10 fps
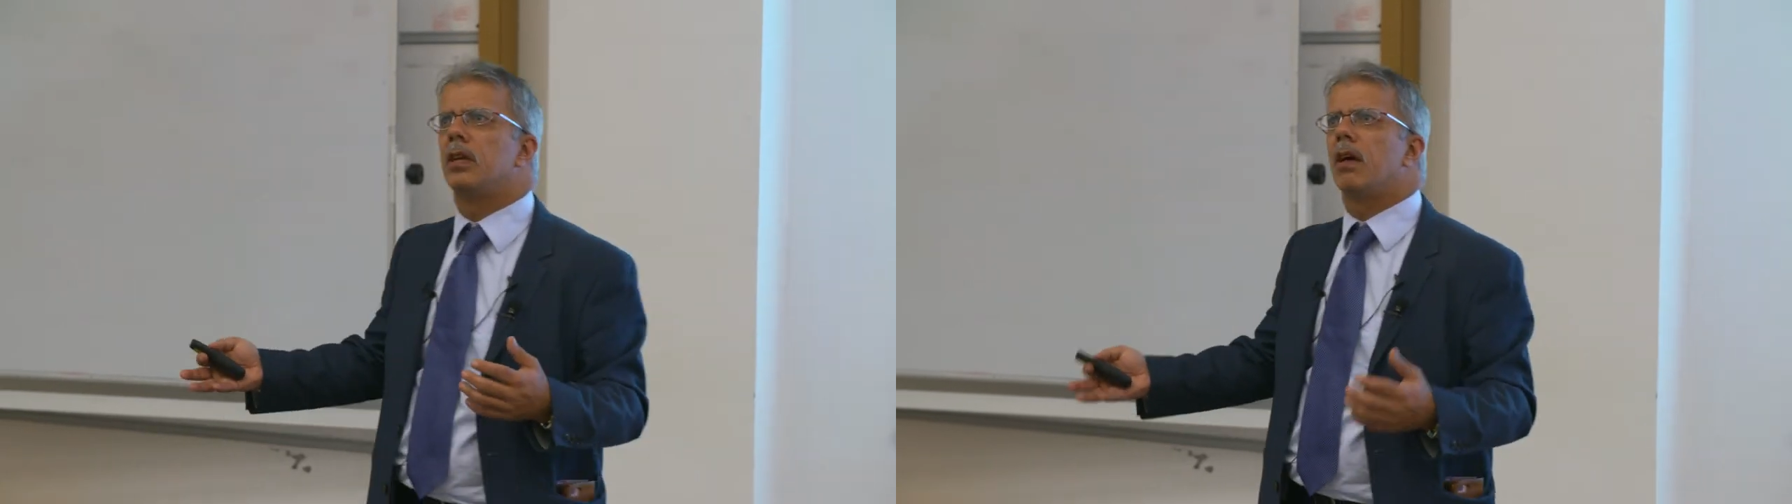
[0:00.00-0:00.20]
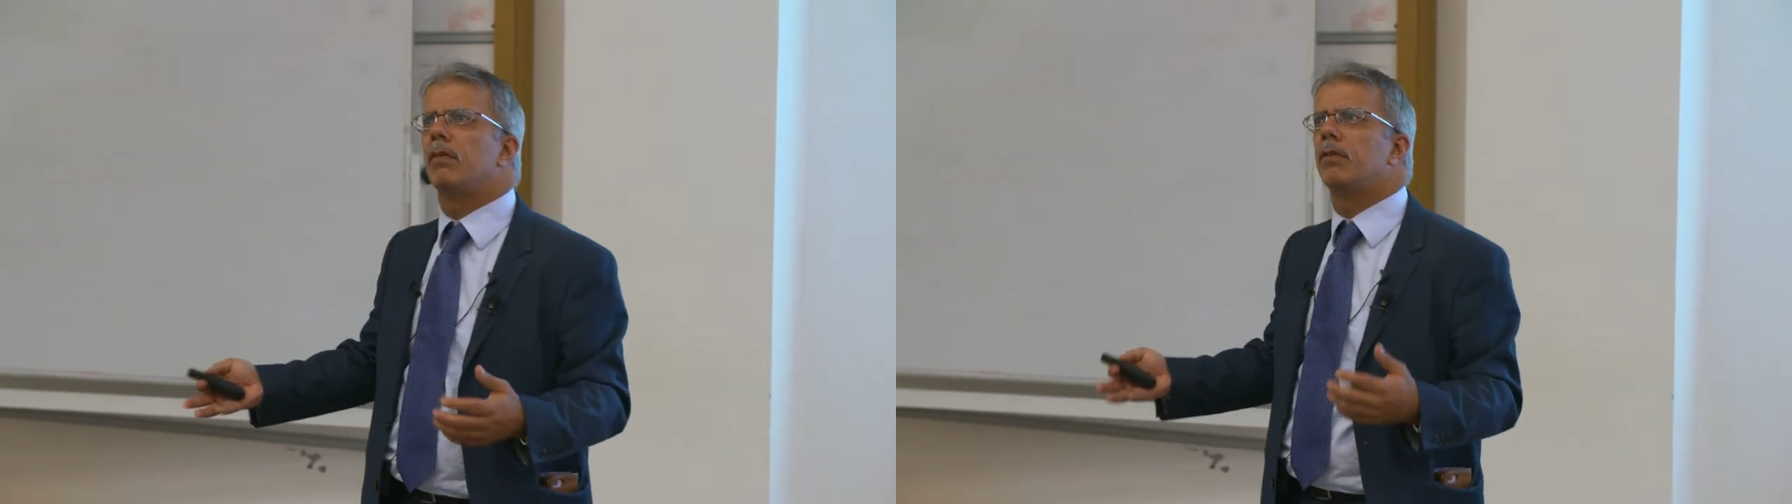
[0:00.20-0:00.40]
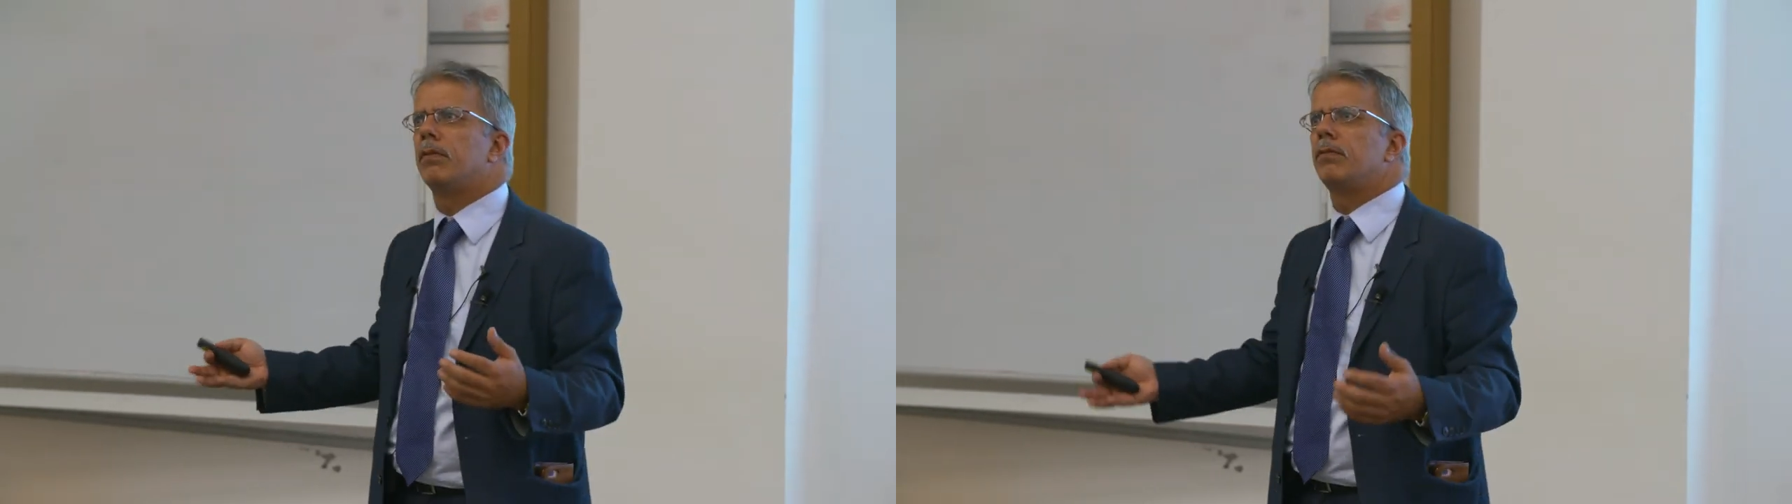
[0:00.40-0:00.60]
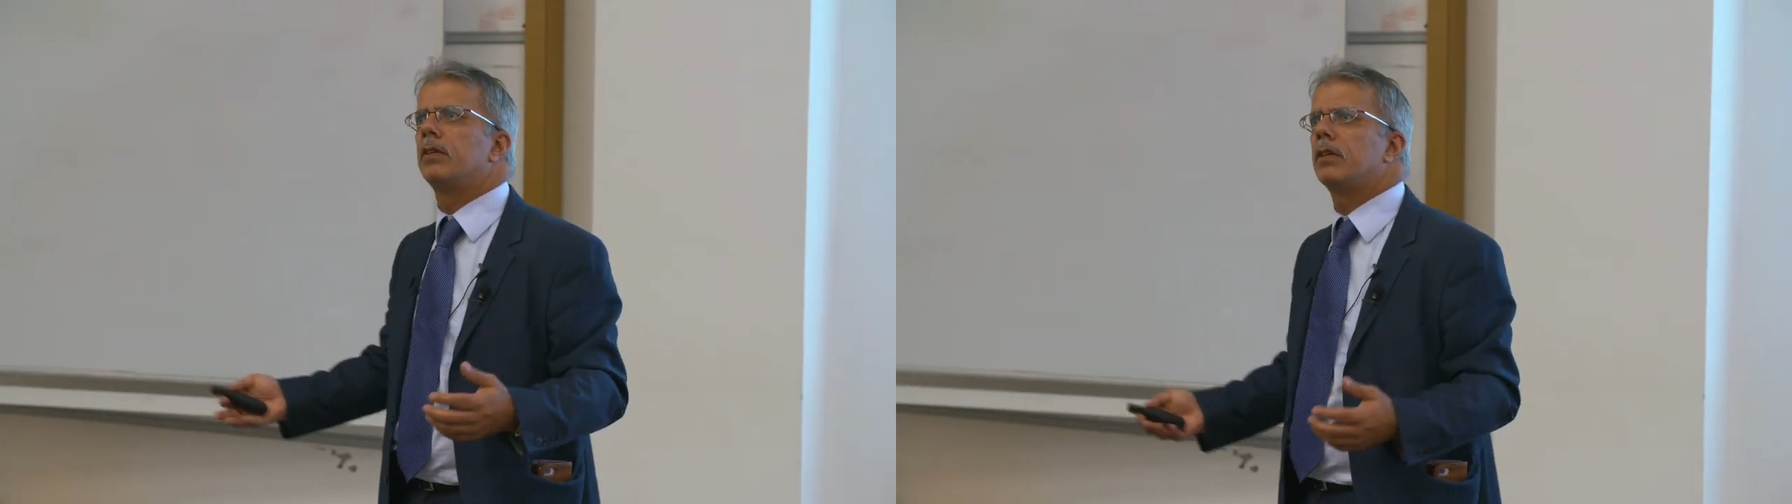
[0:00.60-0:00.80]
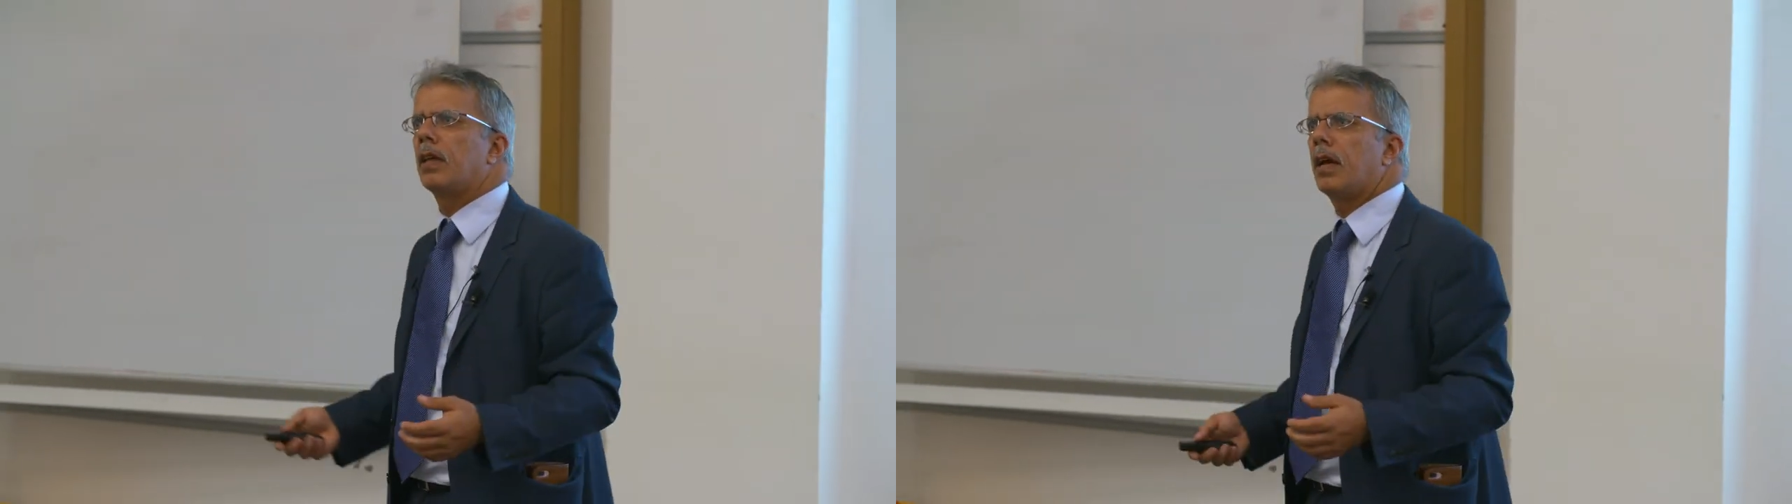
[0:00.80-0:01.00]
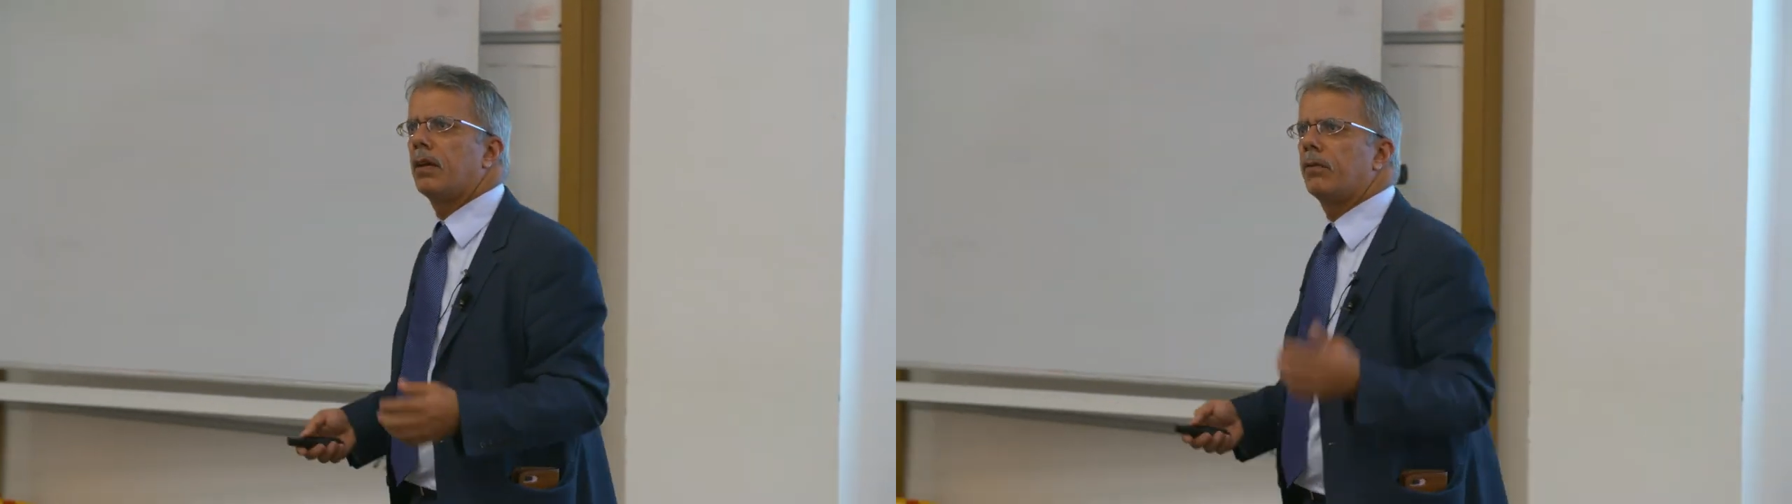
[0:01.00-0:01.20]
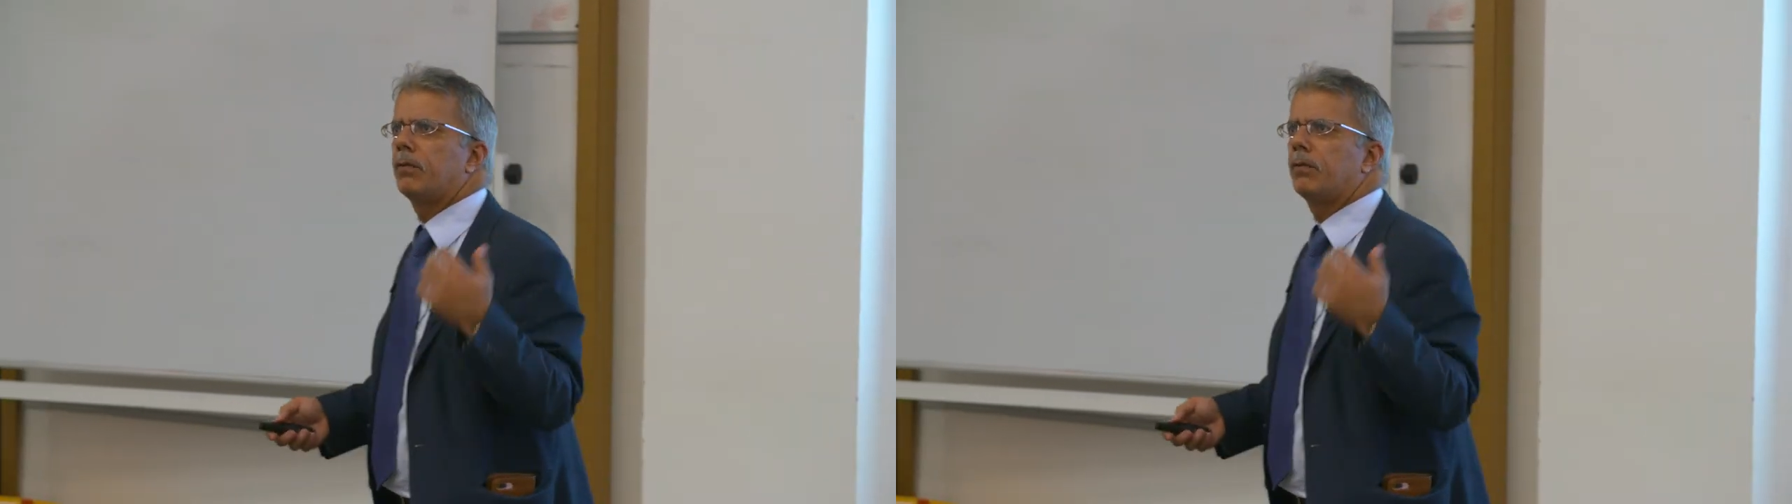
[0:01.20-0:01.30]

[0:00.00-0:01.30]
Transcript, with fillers: level of 50,000.